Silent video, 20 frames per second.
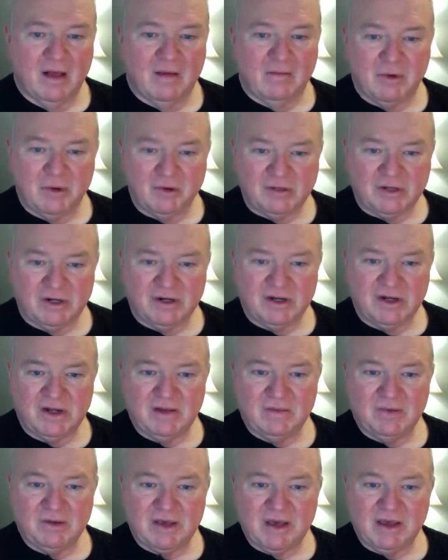
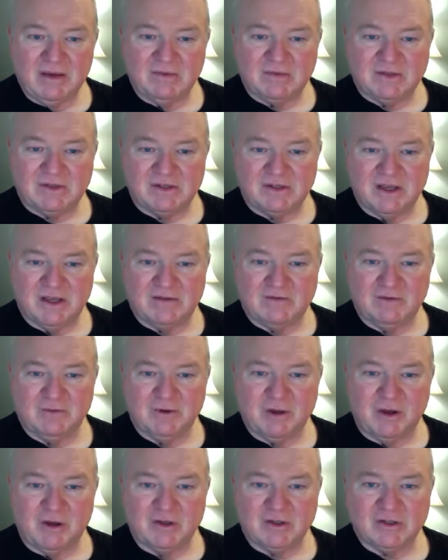Mussolini became successful
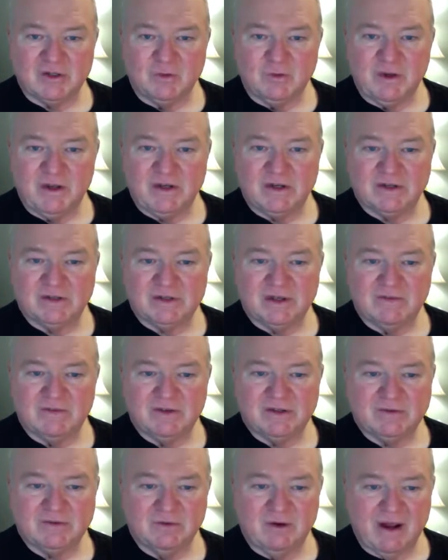because of the weakness of
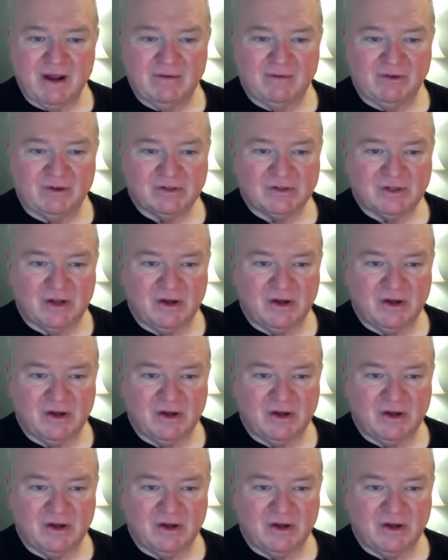his rivals.